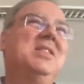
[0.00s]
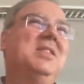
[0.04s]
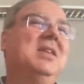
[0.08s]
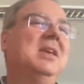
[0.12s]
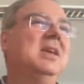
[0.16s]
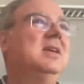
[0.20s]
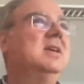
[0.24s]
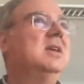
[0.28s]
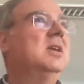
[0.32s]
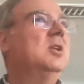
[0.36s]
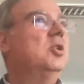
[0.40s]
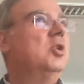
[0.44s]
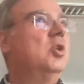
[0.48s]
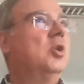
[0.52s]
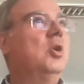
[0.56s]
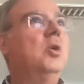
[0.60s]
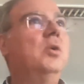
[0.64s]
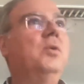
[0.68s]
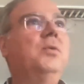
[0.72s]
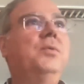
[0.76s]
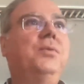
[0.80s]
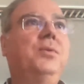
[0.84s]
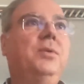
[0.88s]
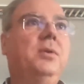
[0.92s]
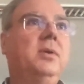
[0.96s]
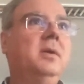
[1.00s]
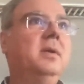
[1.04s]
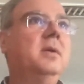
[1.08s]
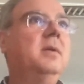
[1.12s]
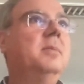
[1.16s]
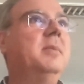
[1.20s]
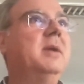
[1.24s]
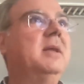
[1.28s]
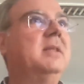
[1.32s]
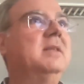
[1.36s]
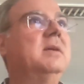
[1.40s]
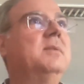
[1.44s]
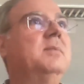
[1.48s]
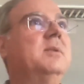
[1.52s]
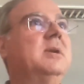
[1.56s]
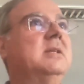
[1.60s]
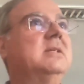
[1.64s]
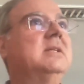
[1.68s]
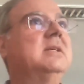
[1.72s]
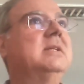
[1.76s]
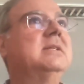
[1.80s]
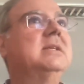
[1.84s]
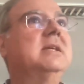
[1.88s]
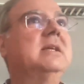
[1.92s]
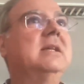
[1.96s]
thinking of
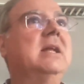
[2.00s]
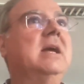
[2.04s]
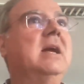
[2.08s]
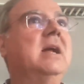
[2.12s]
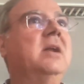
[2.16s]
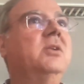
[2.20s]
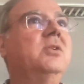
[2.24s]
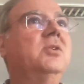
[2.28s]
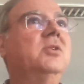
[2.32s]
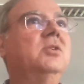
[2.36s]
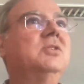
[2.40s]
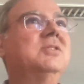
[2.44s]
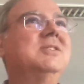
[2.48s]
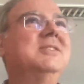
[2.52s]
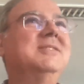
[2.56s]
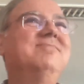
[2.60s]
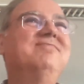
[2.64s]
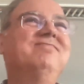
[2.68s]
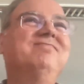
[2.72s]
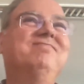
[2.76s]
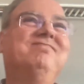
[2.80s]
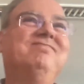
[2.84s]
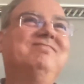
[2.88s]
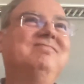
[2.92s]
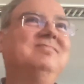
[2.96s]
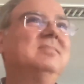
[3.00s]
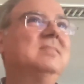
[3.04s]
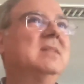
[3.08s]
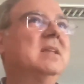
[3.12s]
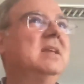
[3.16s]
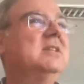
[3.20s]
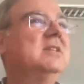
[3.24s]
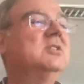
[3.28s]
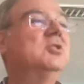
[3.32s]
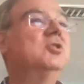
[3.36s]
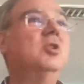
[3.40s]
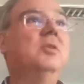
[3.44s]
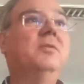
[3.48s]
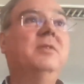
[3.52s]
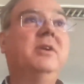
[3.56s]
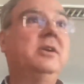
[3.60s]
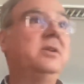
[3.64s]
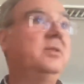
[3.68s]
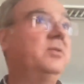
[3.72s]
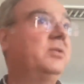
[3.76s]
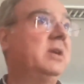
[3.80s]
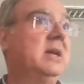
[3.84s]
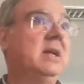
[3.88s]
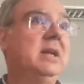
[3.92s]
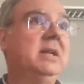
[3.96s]
metaverse scenarios is not
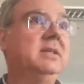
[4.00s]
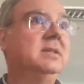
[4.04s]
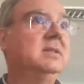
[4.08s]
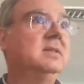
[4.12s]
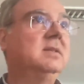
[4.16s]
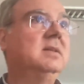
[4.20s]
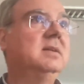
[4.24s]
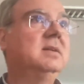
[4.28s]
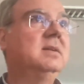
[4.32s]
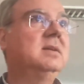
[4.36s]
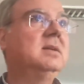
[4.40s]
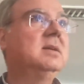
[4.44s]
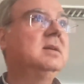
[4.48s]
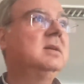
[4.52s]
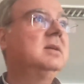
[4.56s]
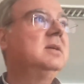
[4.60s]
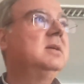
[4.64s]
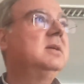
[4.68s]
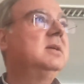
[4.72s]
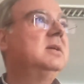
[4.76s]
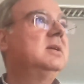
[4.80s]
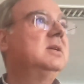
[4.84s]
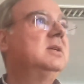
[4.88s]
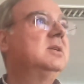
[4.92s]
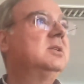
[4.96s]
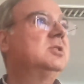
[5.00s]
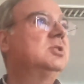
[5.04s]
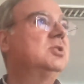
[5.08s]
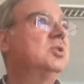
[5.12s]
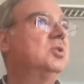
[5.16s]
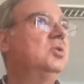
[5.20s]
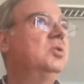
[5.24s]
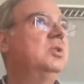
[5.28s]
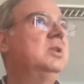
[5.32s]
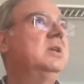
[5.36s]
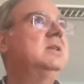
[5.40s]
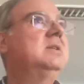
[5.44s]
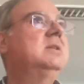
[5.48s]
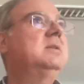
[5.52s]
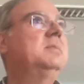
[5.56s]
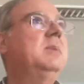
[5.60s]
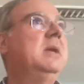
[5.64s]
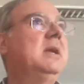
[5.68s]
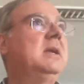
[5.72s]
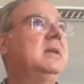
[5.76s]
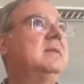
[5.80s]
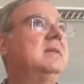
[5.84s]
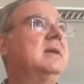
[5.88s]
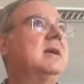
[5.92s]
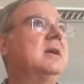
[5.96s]
very realistic. So these
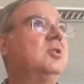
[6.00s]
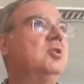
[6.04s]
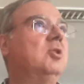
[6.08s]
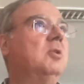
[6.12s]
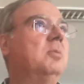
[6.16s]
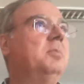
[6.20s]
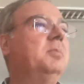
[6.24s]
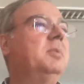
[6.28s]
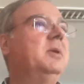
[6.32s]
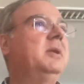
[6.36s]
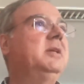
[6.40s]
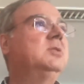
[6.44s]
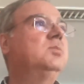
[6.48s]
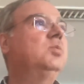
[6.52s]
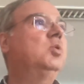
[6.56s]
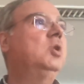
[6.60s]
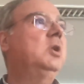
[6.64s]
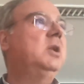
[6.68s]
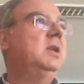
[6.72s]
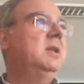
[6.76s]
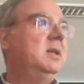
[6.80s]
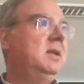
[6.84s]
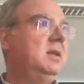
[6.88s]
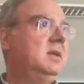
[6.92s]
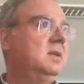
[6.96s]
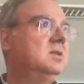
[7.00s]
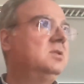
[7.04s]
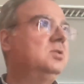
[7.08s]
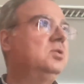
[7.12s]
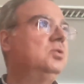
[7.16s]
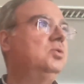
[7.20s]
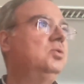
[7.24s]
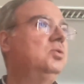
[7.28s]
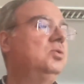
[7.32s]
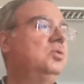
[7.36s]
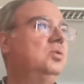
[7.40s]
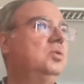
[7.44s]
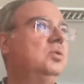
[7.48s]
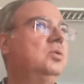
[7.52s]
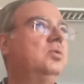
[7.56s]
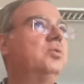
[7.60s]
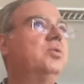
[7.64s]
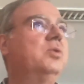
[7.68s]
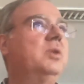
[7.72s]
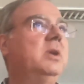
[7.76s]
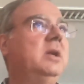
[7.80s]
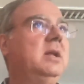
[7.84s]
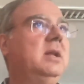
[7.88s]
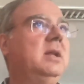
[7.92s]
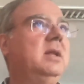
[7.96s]
big tech companies will need to
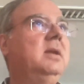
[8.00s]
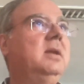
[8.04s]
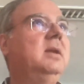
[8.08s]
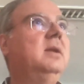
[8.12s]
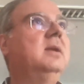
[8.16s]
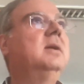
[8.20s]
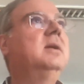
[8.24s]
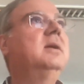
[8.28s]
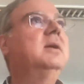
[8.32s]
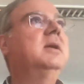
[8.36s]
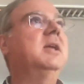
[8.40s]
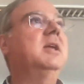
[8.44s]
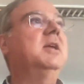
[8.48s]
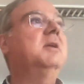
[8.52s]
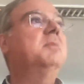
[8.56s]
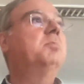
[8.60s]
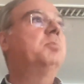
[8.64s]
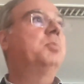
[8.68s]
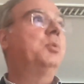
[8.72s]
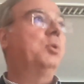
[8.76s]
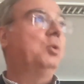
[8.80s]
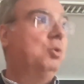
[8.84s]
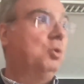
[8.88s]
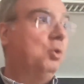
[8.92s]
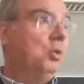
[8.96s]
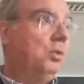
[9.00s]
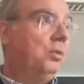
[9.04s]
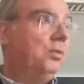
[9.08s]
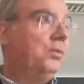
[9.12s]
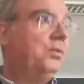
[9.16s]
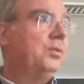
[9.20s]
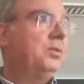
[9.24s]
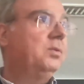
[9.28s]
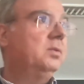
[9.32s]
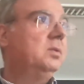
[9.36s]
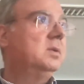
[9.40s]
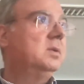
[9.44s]
really improve